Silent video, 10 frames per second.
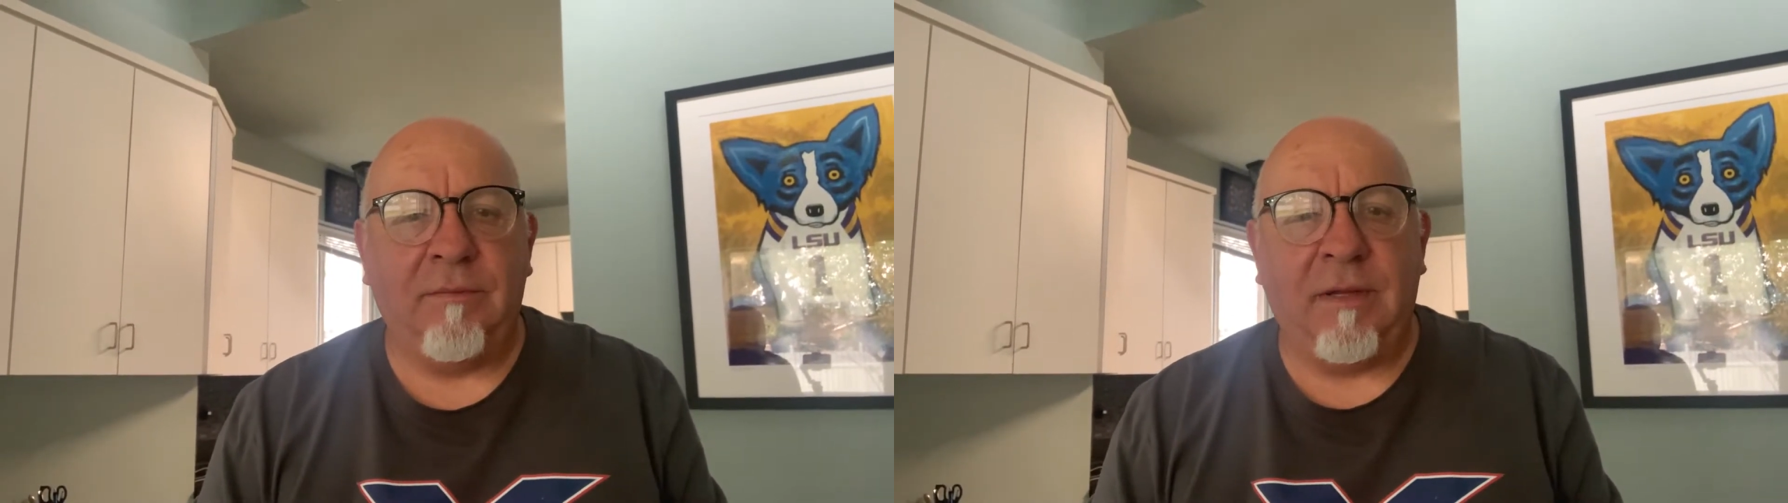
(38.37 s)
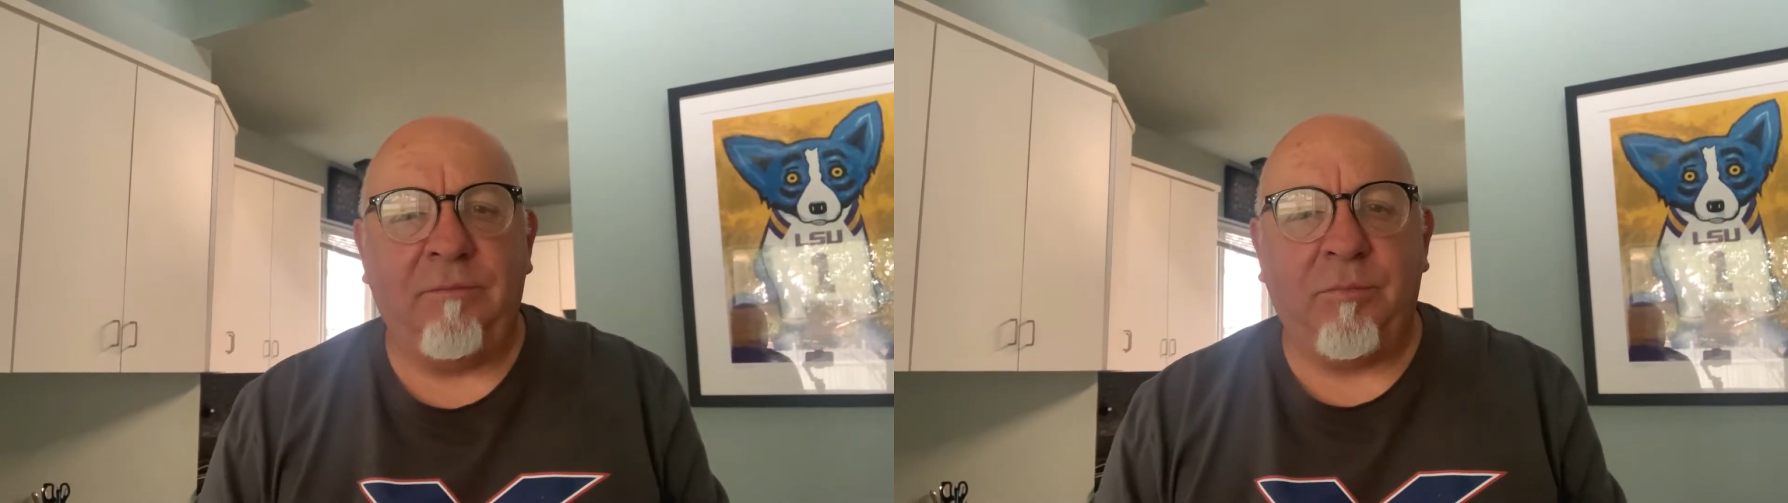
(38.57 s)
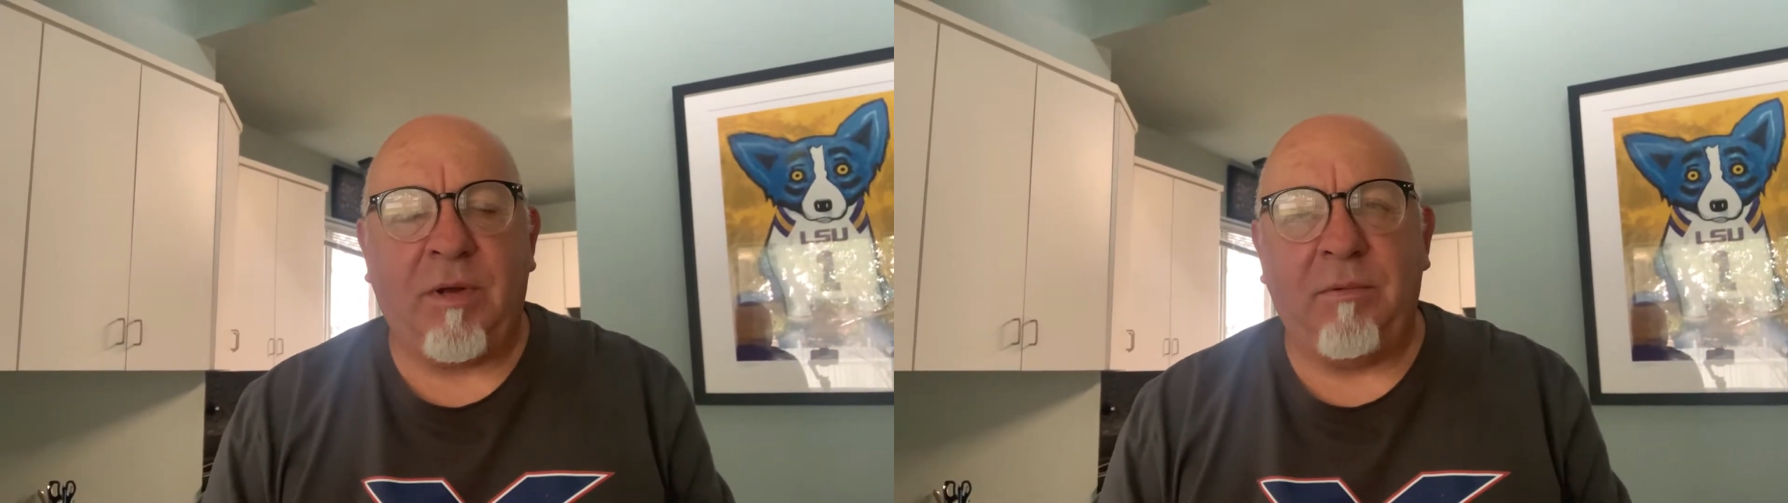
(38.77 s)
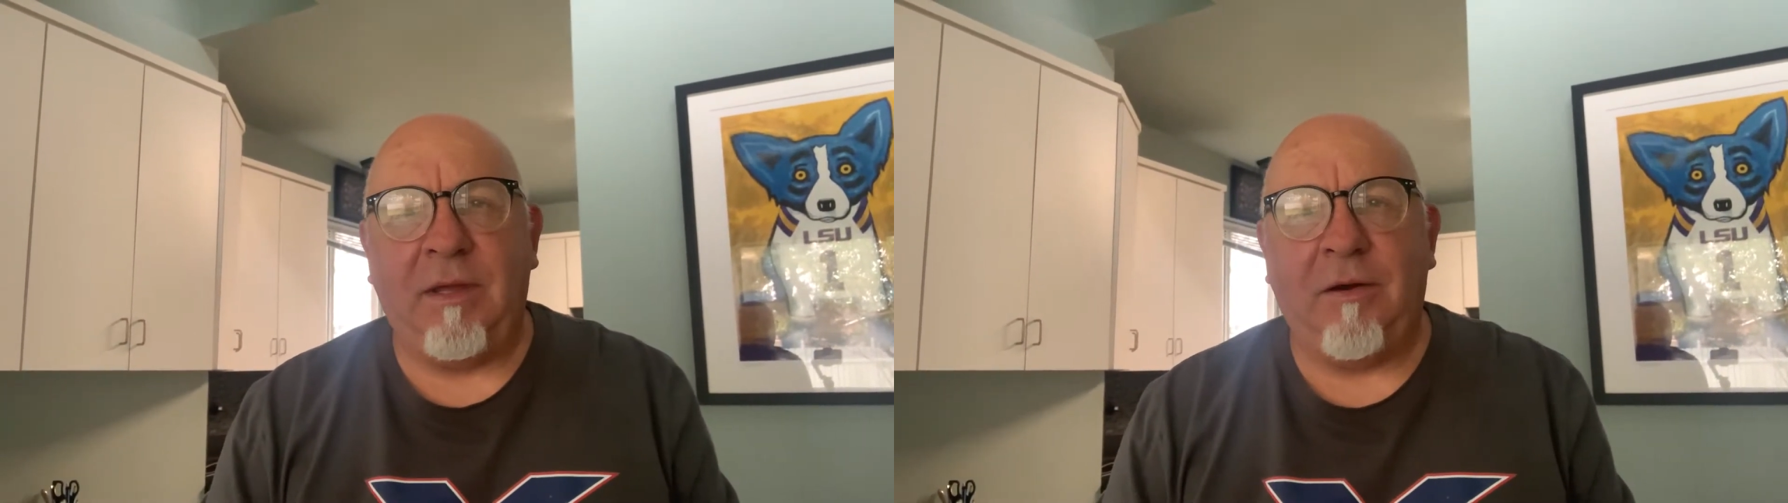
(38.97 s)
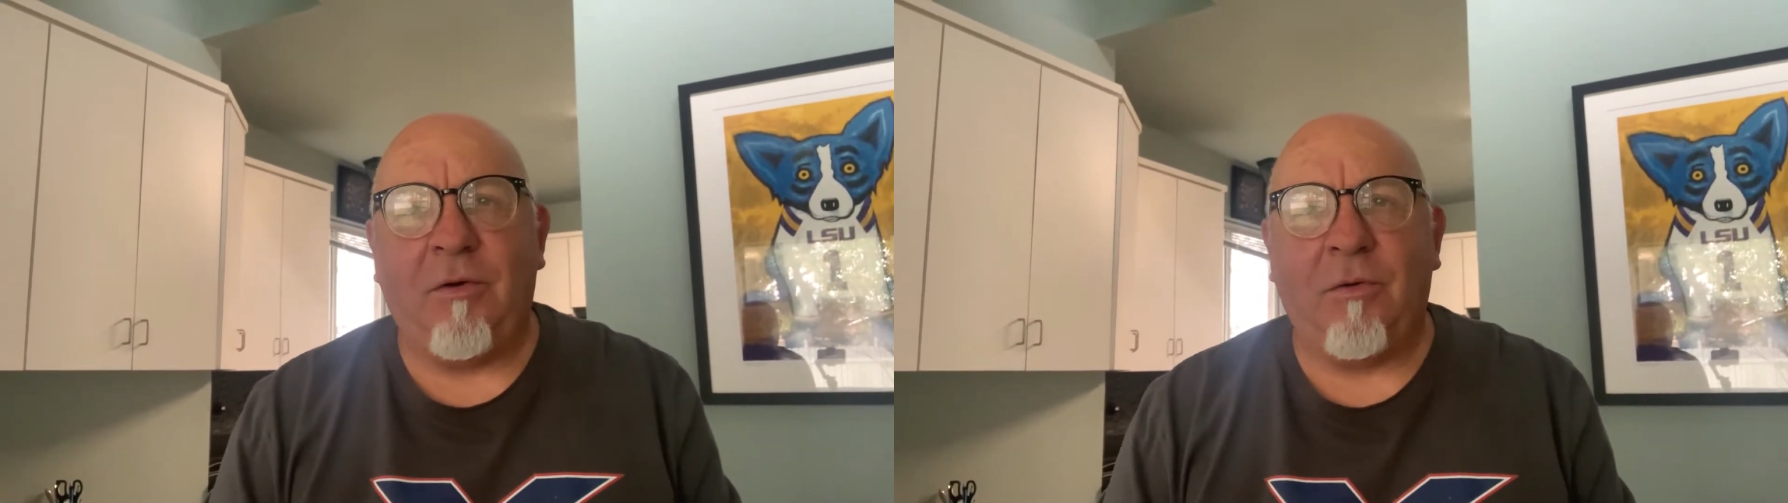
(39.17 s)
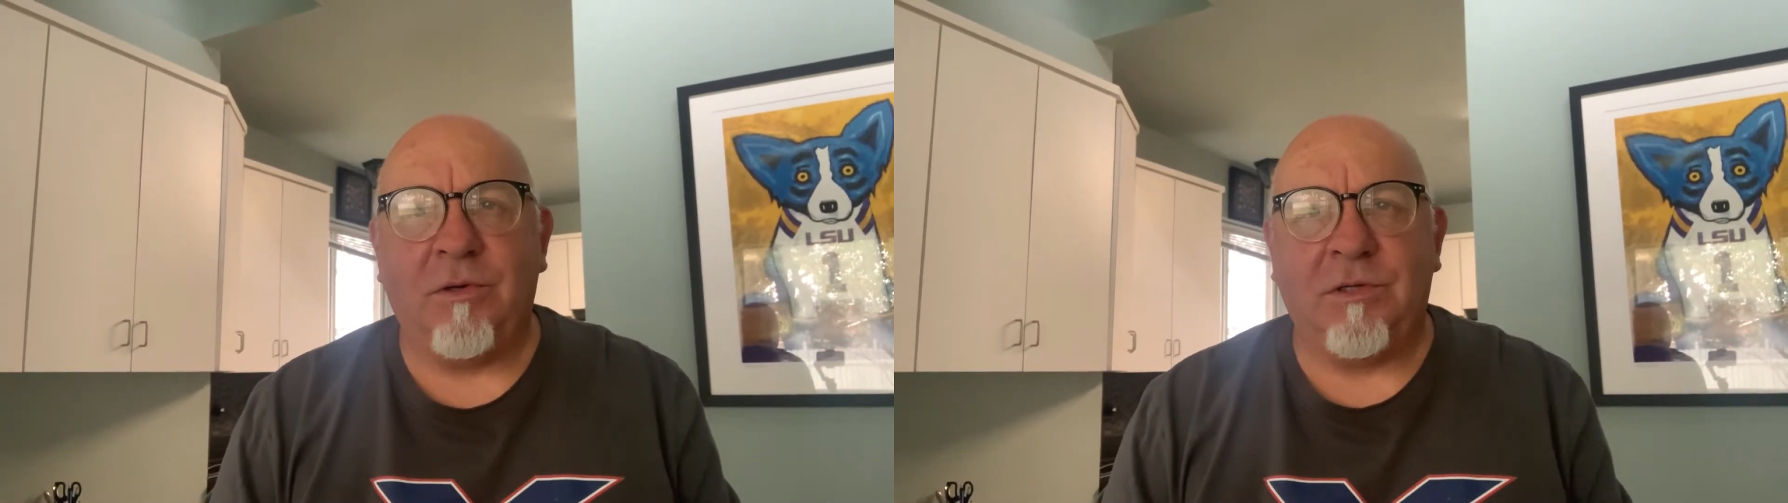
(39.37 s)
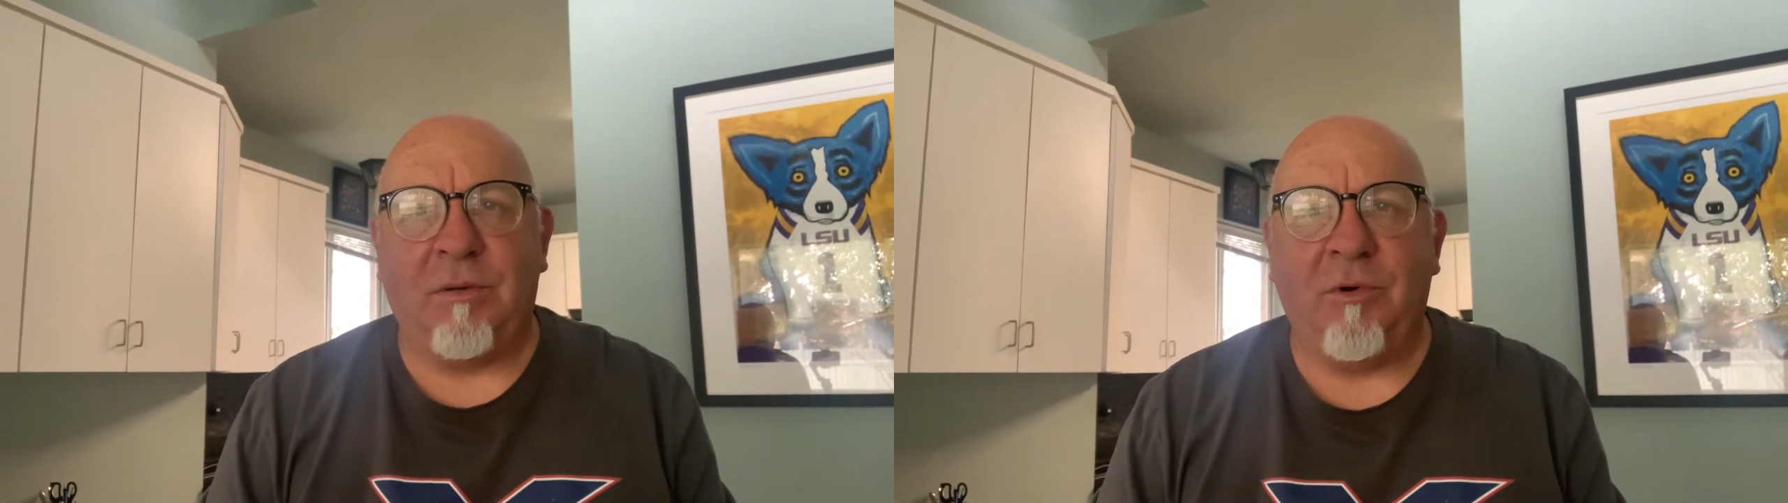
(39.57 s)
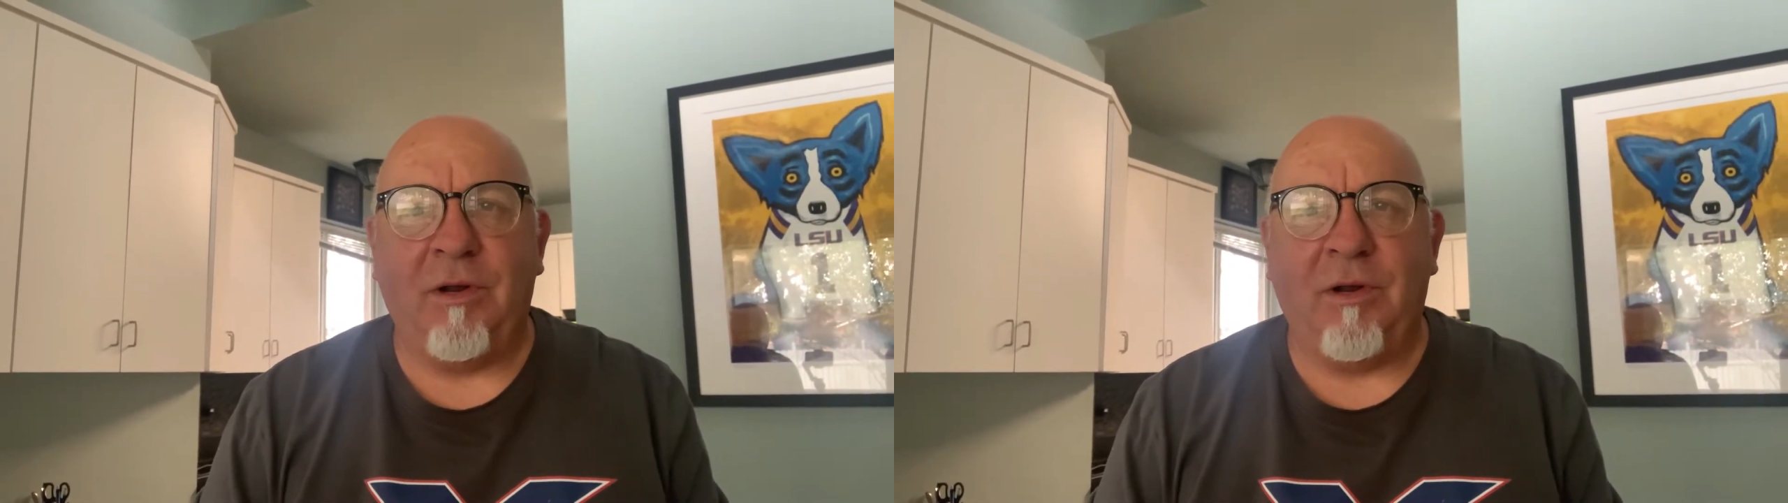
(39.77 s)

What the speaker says: They probably had a hard summer.